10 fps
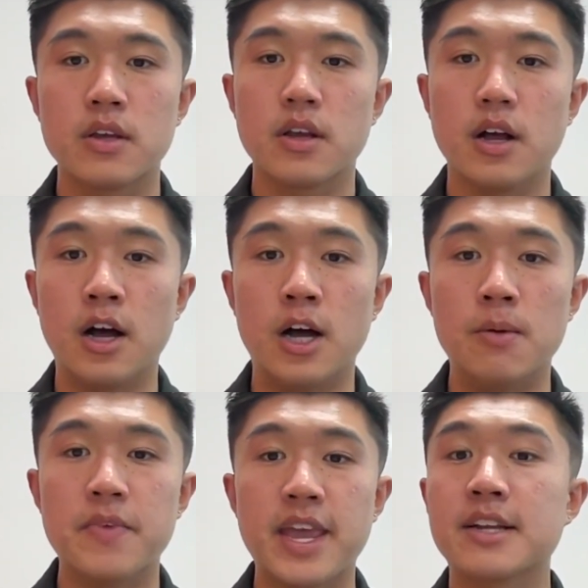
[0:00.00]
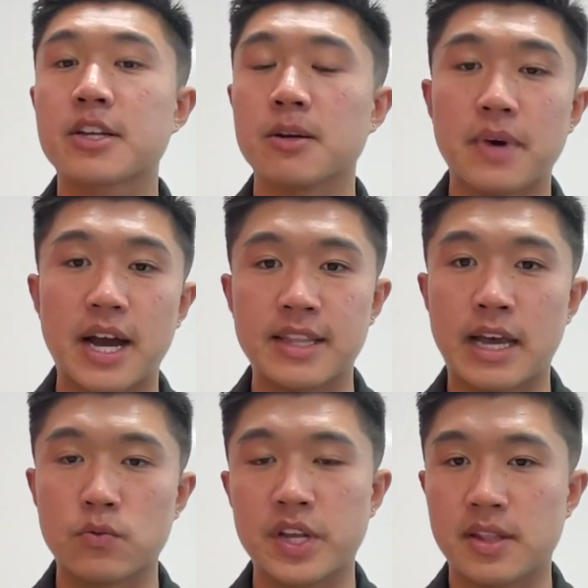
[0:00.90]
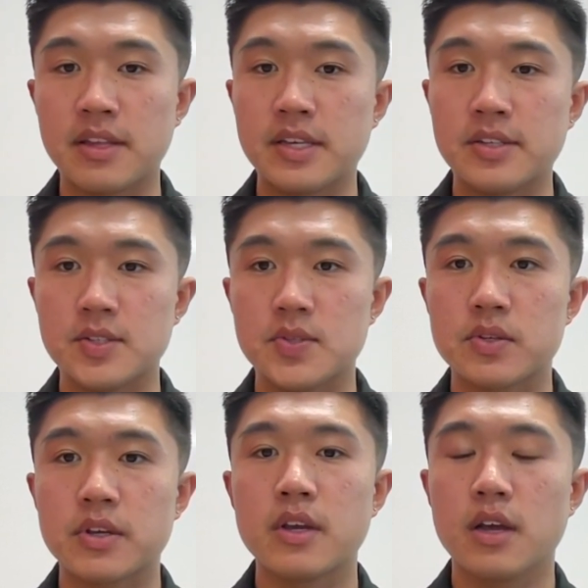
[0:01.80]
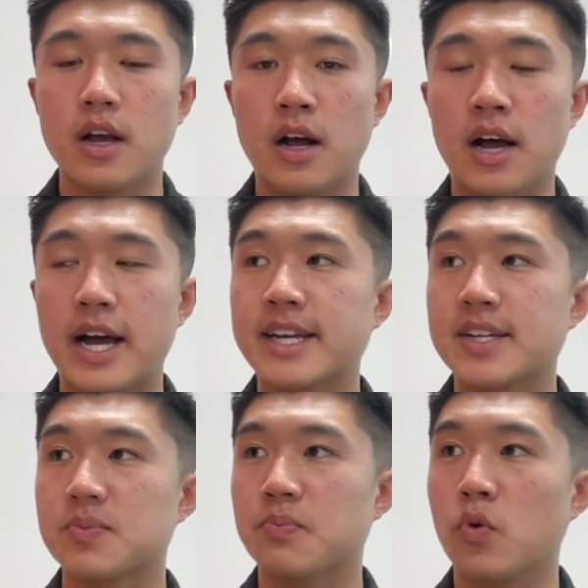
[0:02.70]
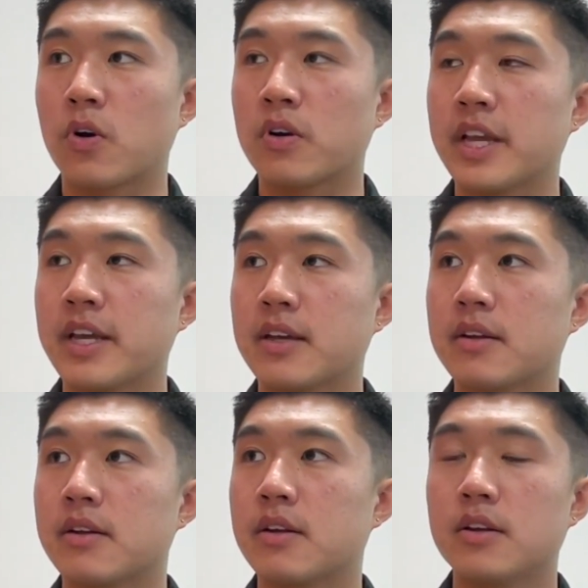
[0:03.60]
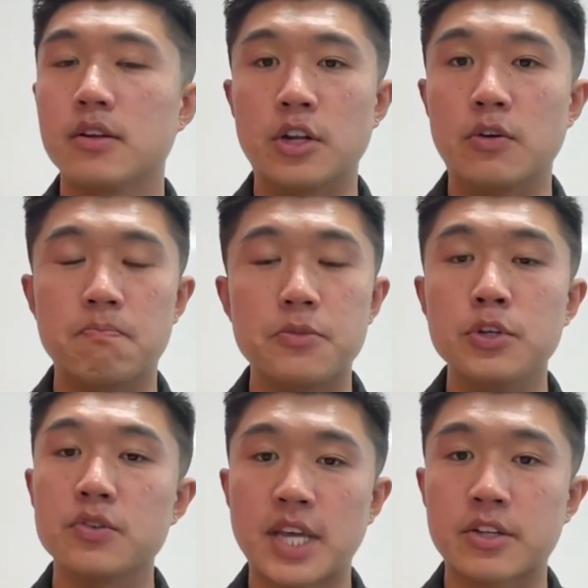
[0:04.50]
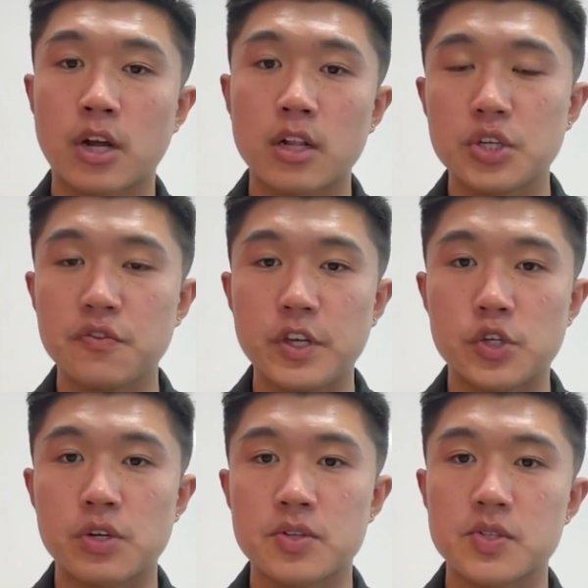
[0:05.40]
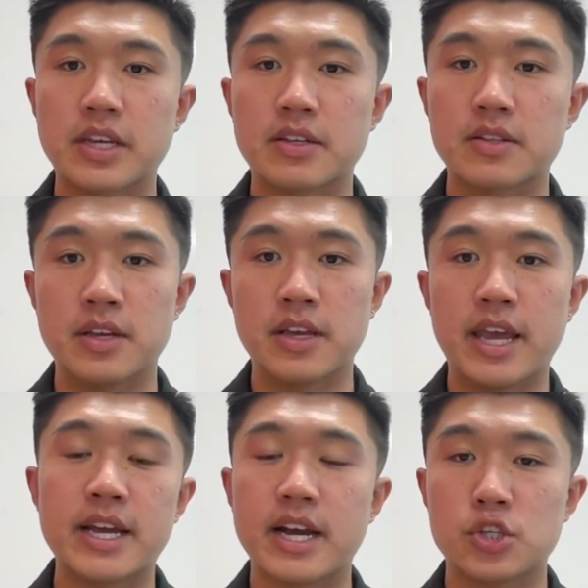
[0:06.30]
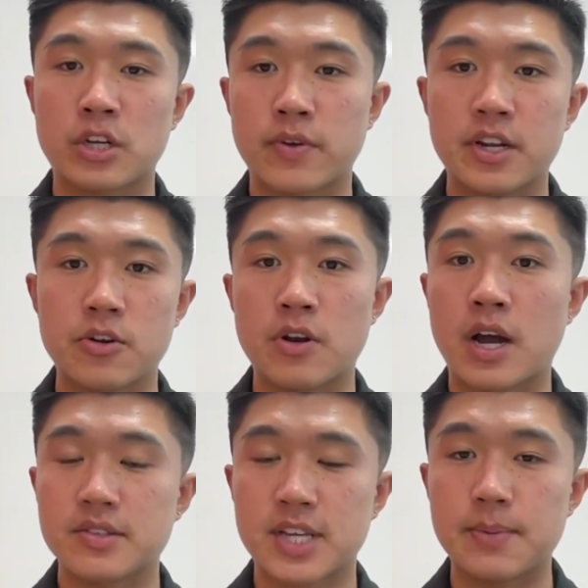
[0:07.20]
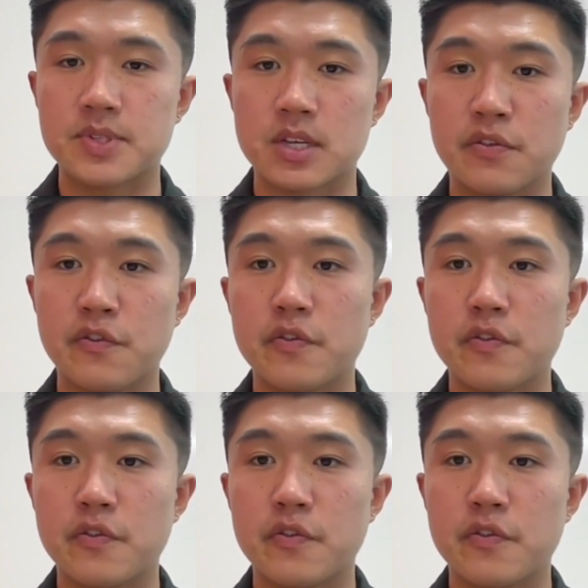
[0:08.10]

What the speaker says: and combine that with these, I guess, more like, new technology features like the AI generated or not type stuff.